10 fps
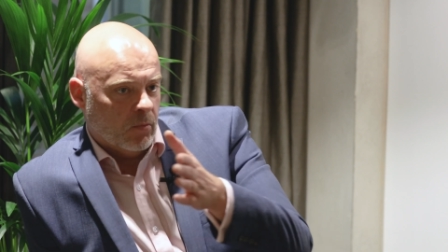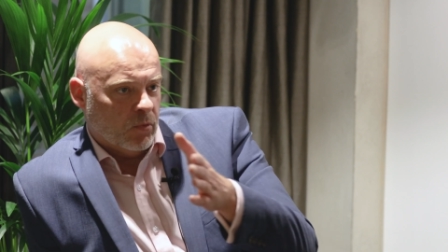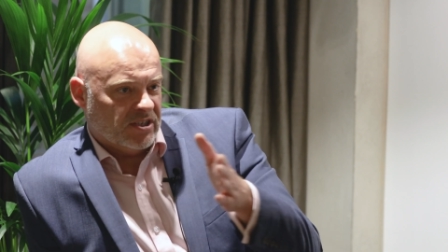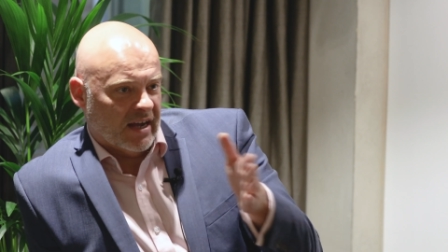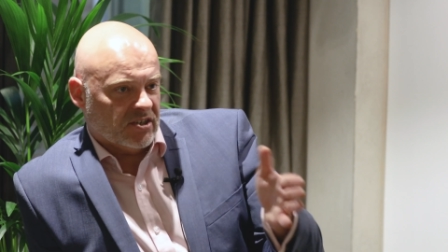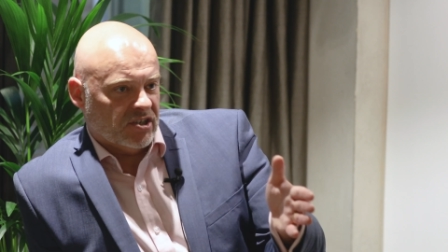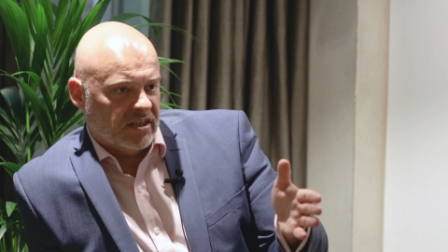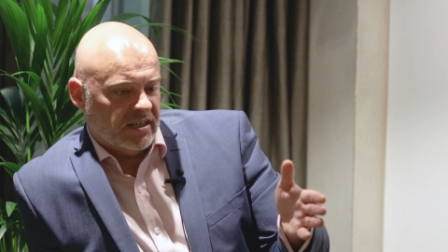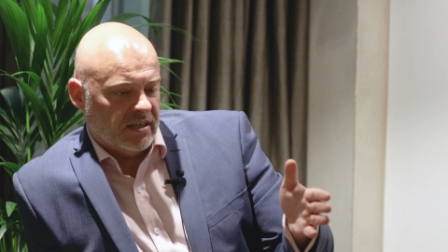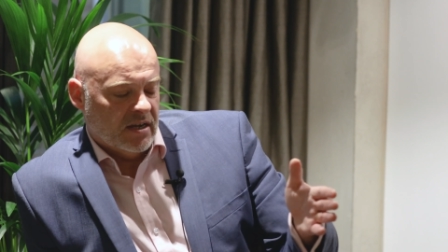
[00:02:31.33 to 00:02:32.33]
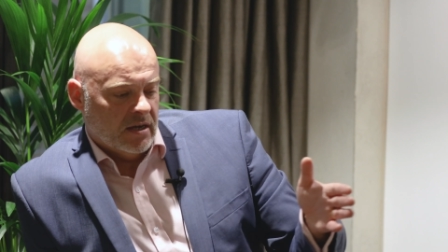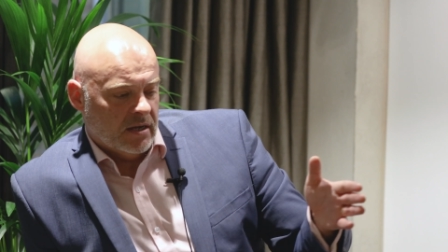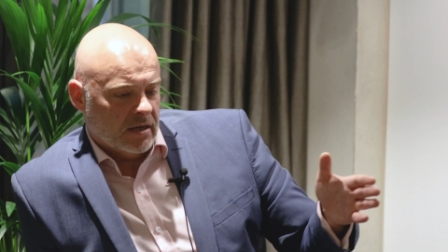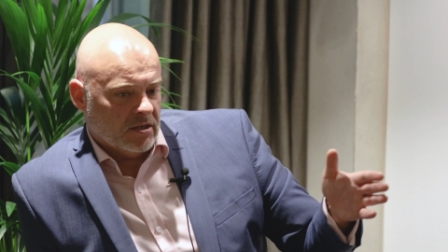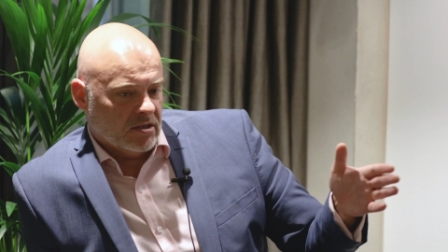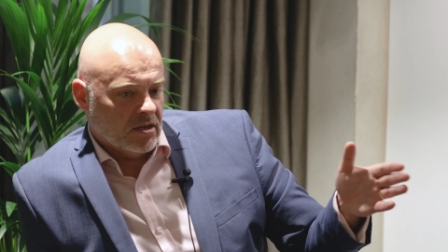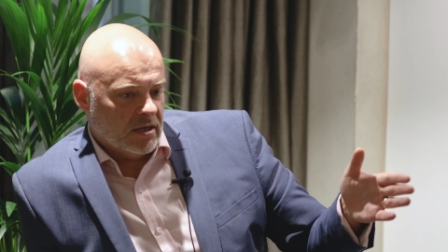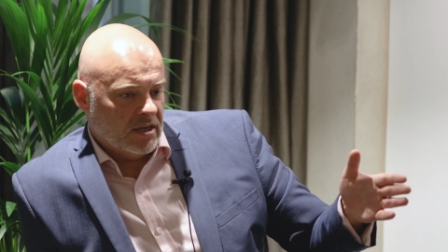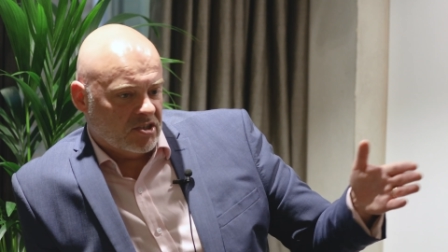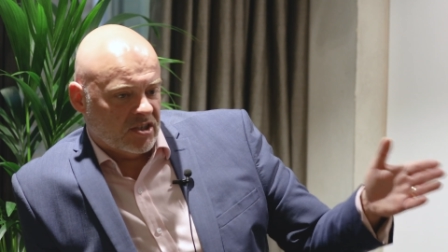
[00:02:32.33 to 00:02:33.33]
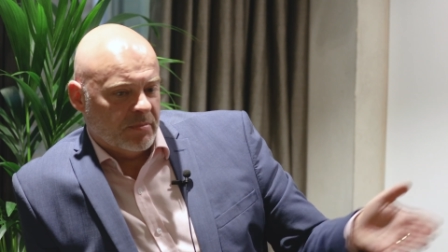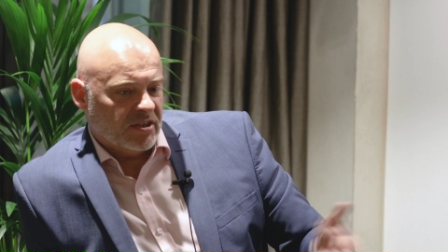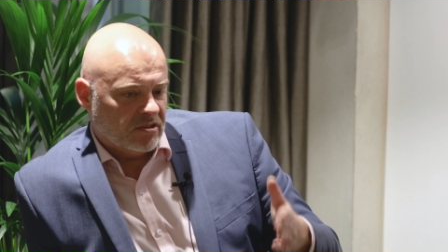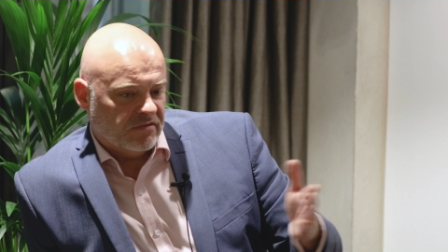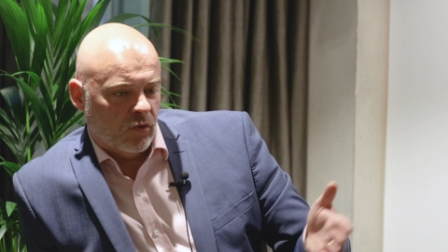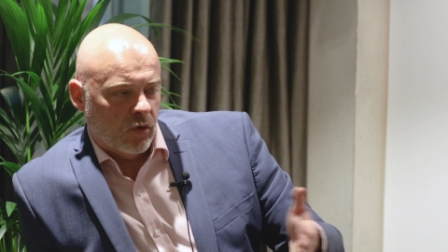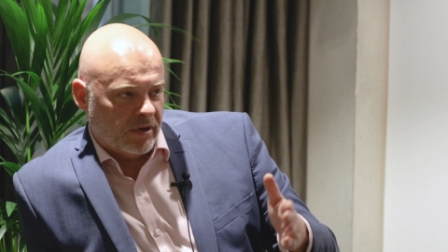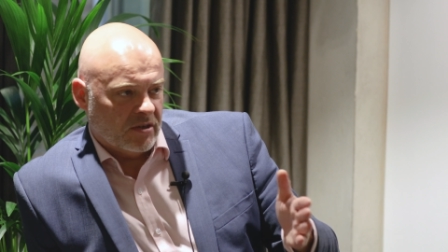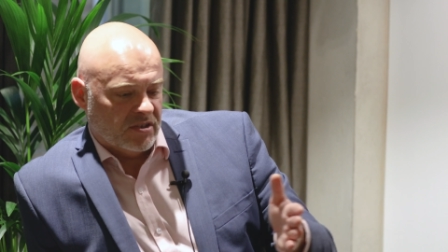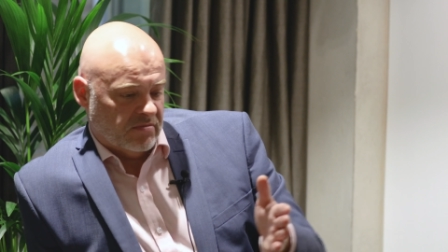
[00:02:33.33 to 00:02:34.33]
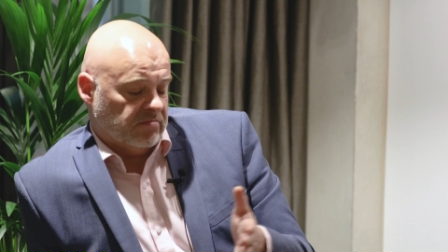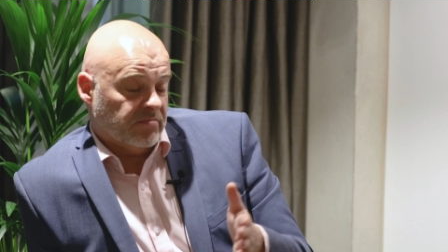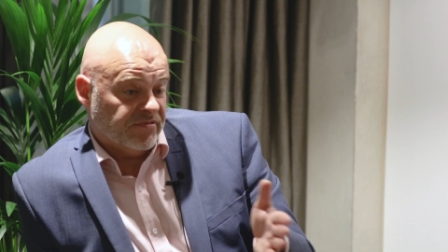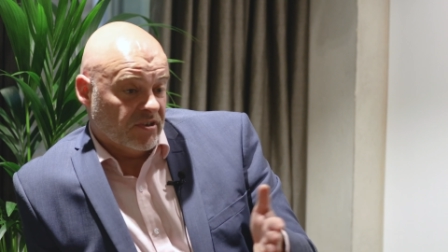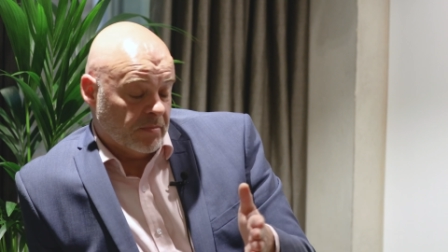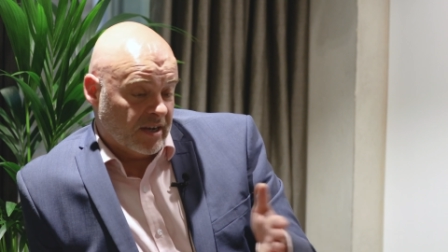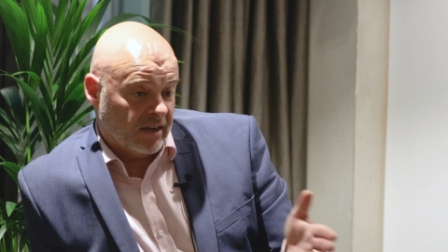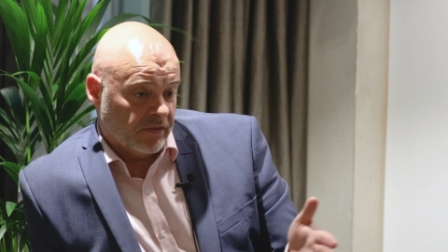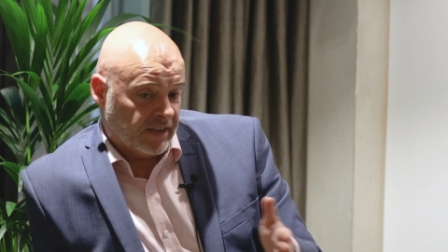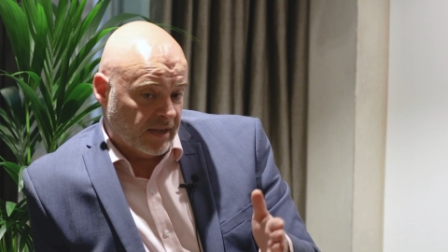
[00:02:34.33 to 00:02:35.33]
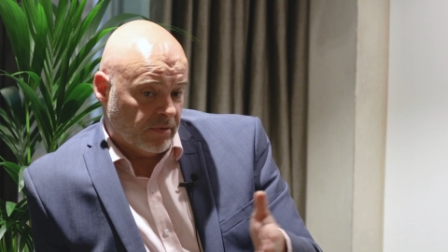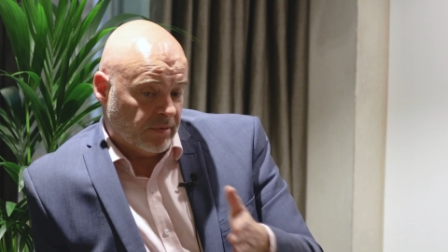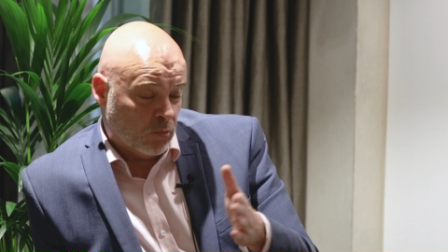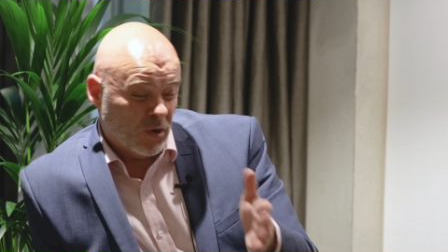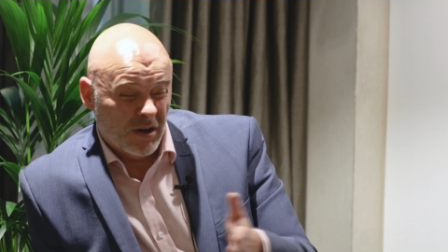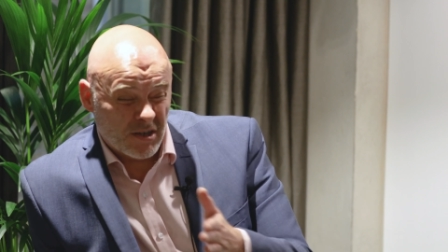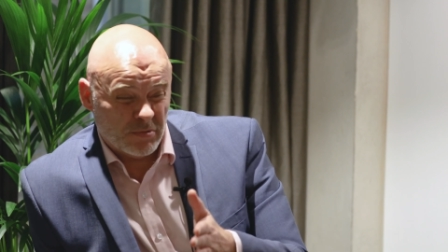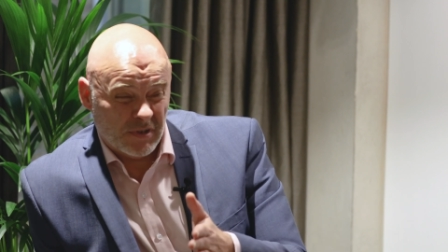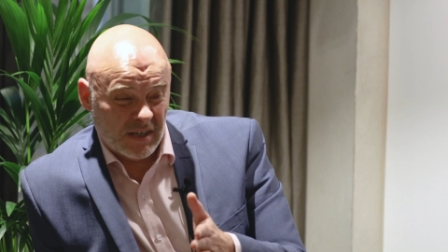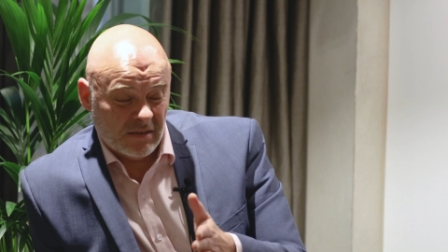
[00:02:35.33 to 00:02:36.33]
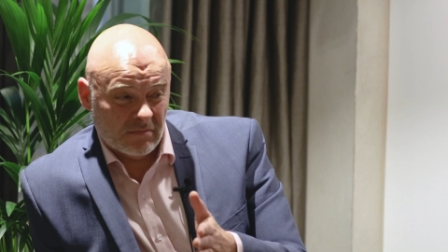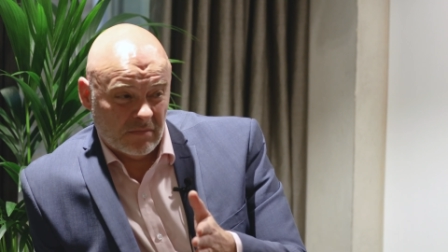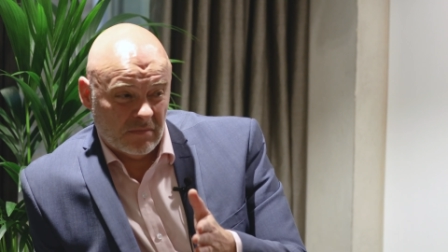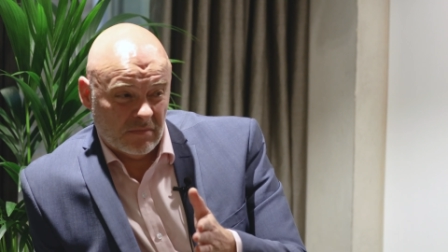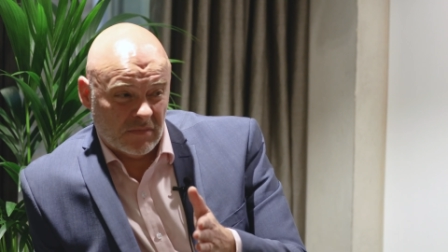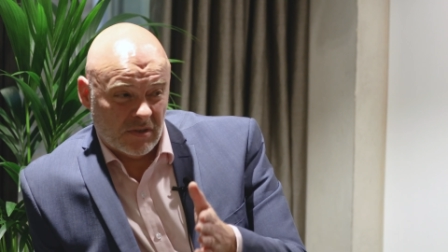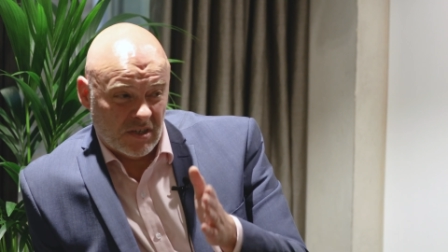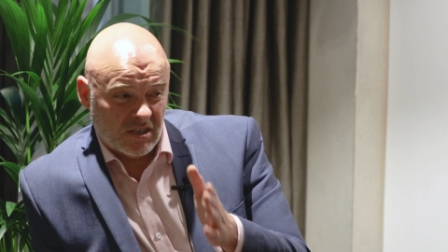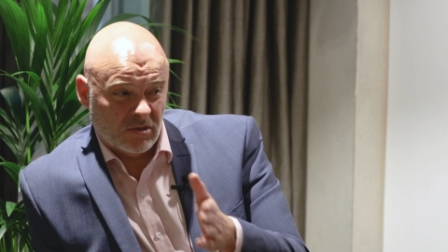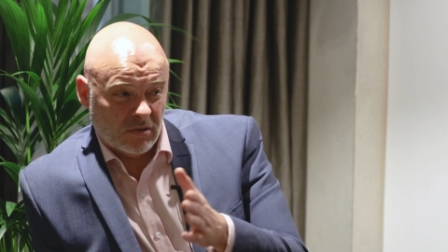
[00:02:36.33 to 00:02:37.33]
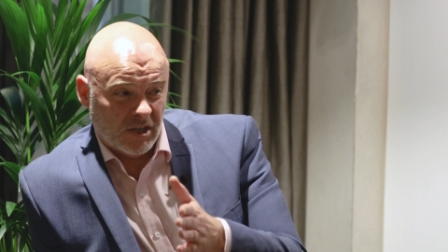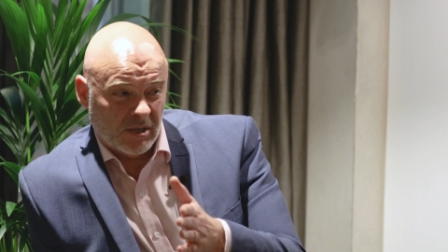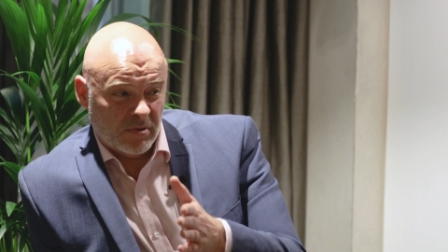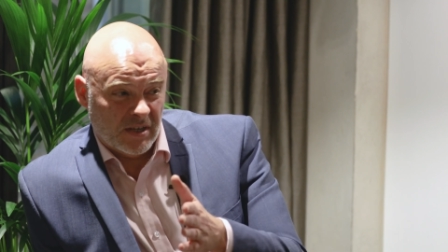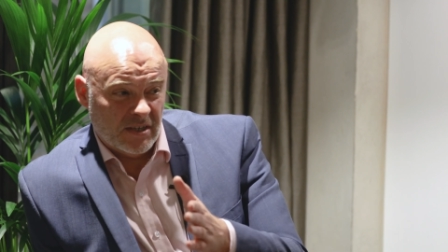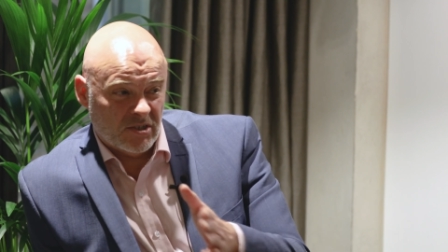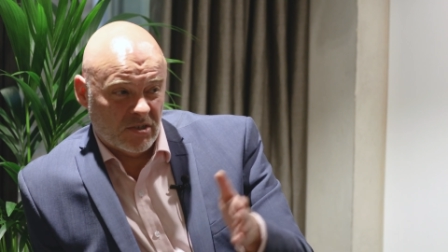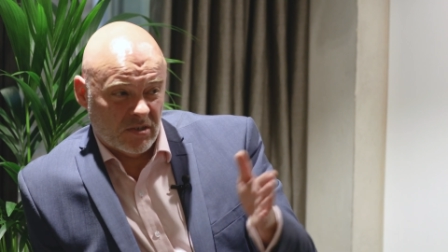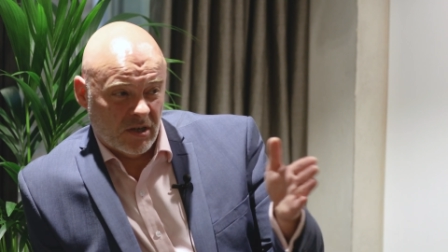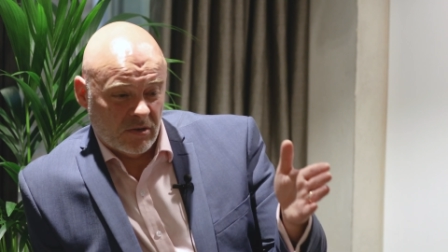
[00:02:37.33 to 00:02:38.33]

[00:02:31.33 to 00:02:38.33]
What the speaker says: which actually is coming to the fore because fundamentally I think it probably works within the digital learning piece,